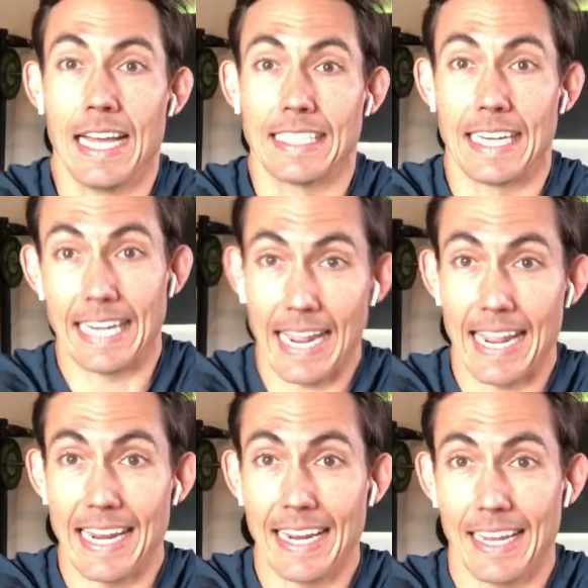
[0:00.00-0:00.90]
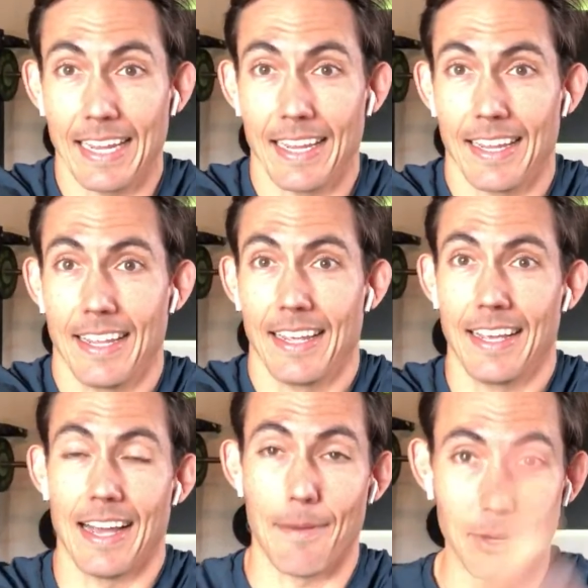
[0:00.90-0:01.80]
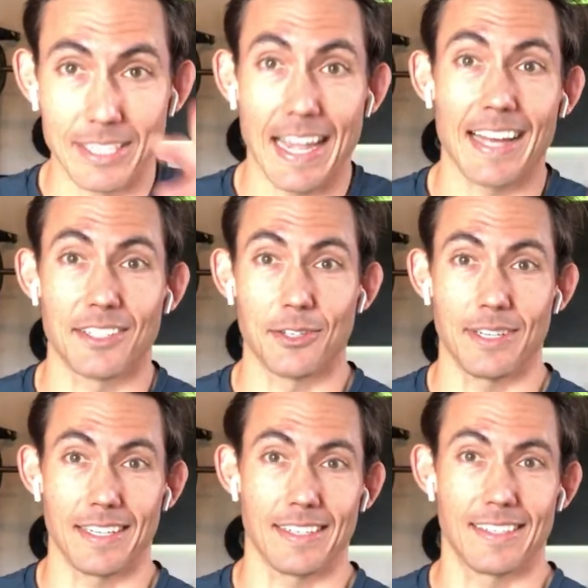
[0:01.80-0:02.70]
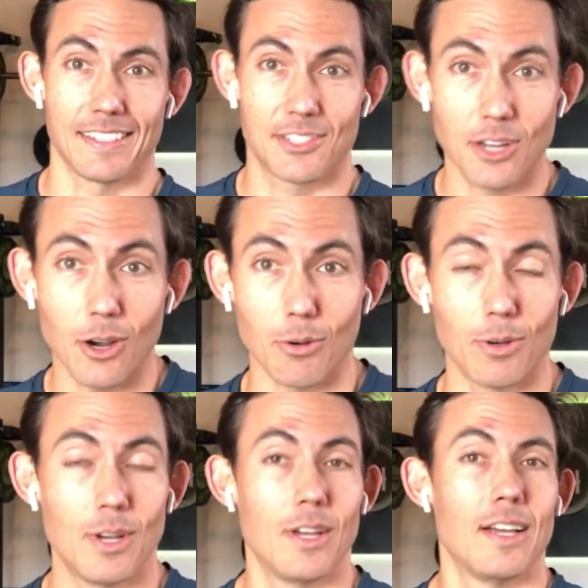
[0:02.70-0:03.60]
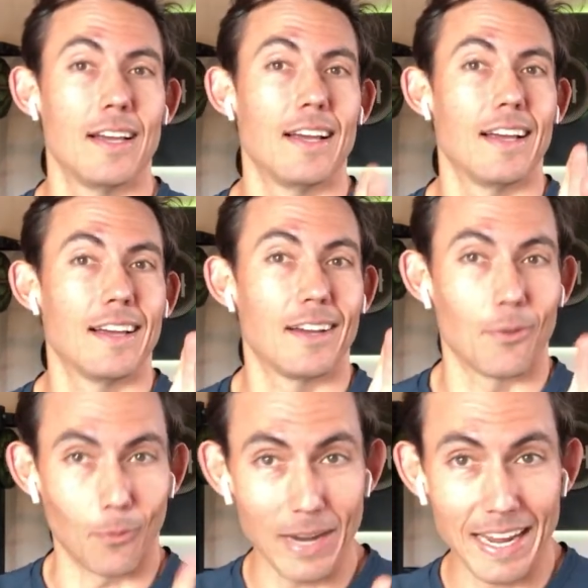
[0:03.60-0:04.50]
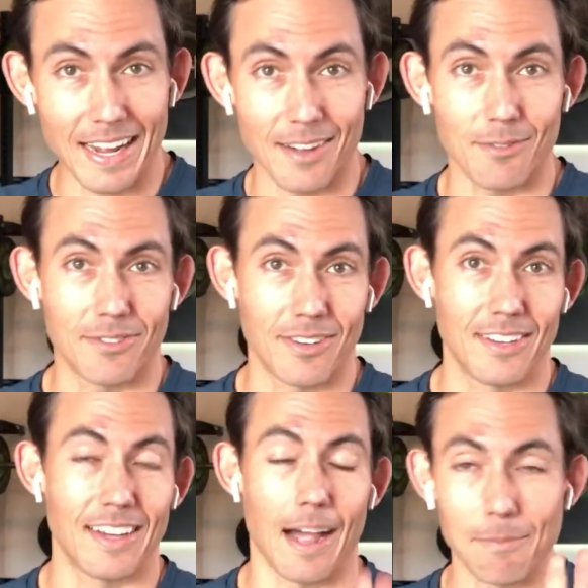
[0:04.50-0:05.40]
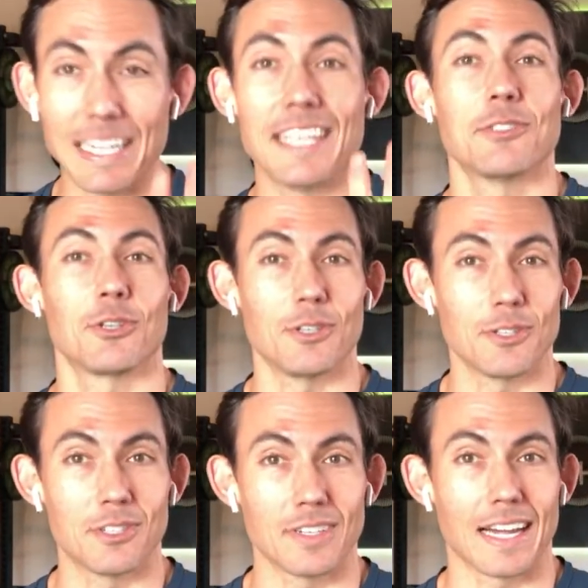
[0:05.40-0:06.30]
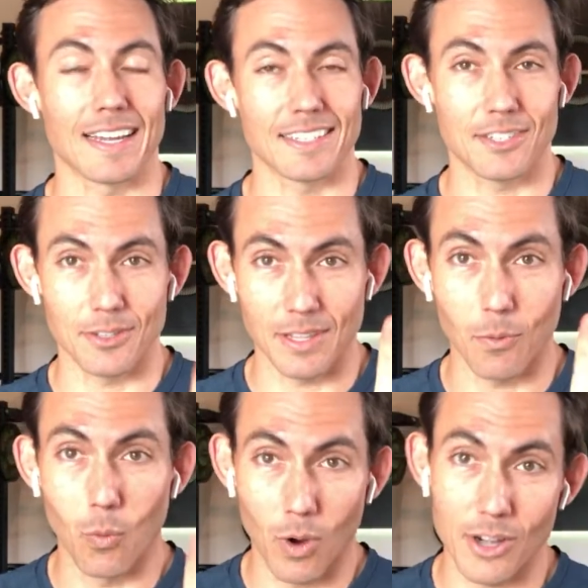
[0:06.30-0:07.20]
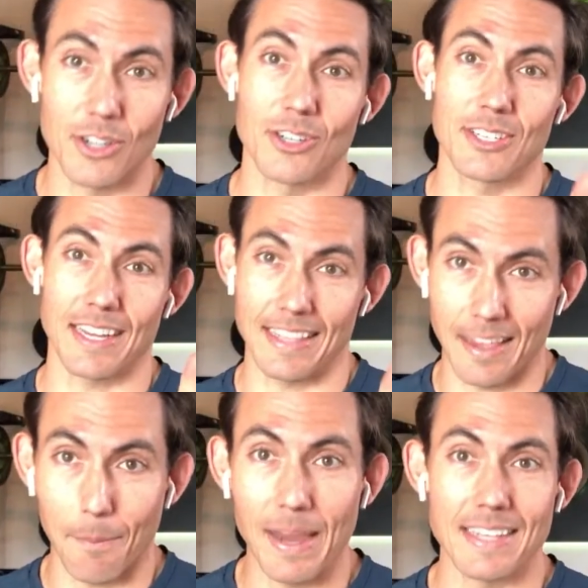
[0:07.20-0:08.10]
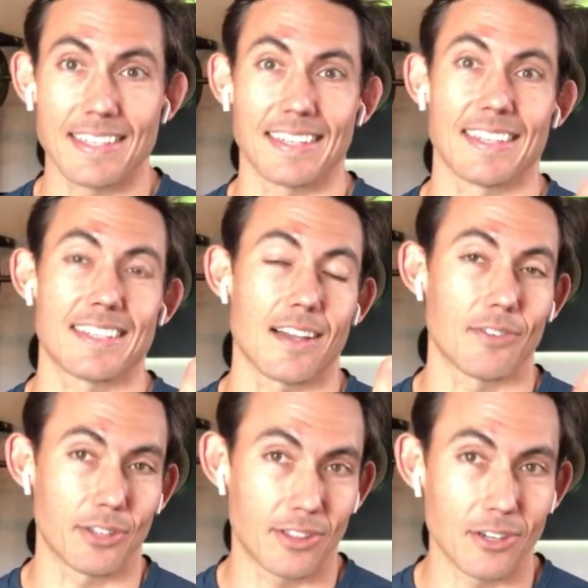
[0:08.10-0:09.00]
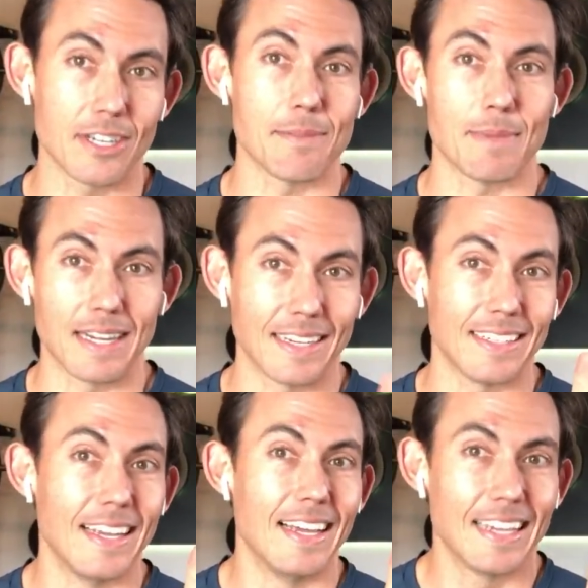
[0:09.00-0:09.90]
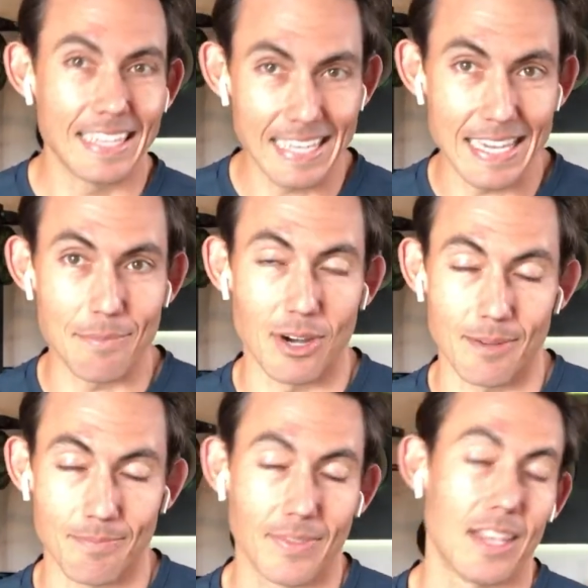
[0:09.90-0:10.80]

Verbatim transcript: Today I'm on dad duty, so I'm going to introduce you guys to the wonders and the amazingness of a 30-minute EMOM.